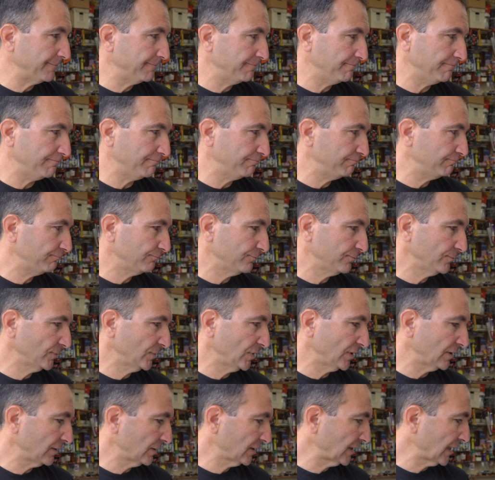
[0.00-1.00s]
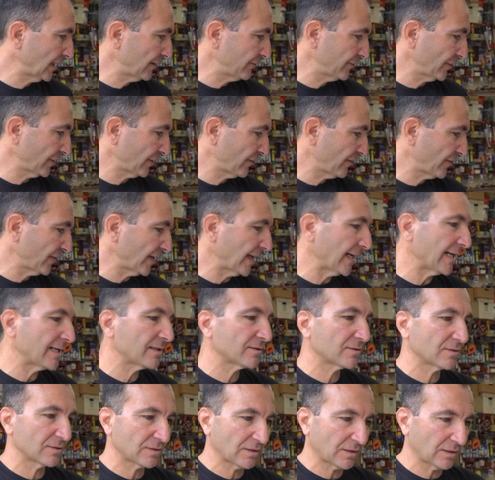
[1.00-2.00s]
You know, covering
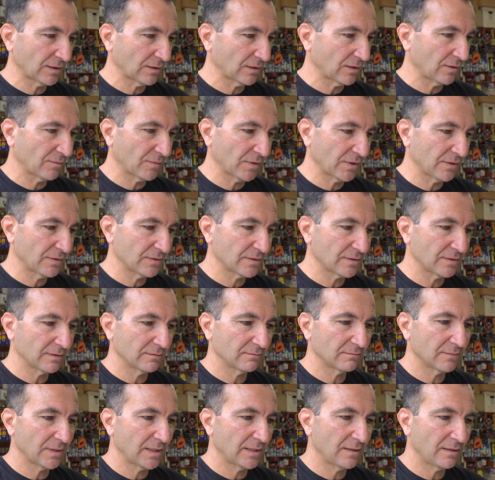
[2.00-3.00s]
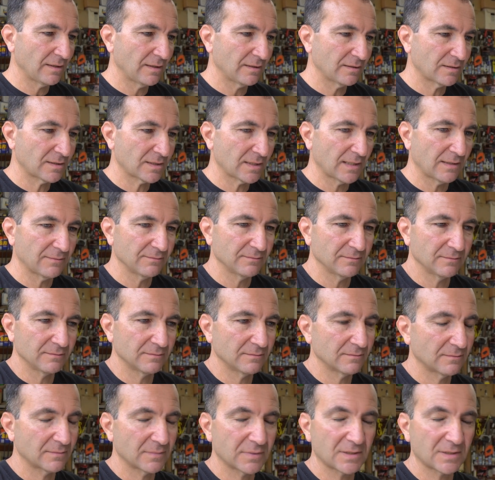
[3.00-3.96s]
thousands of kilometres, and some